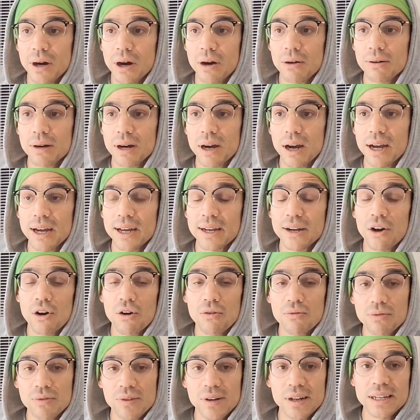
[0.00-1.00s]
Okay, and
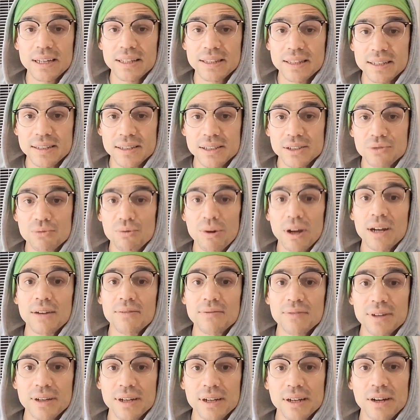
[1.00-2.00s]
hopefully this is
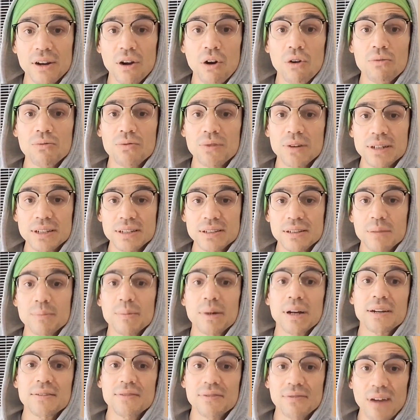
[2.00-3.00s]
relevant, and hopefully
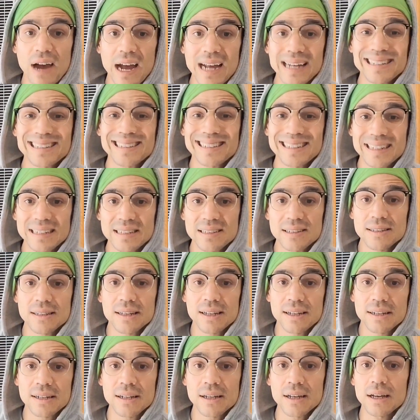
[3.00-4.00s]
somebody finds this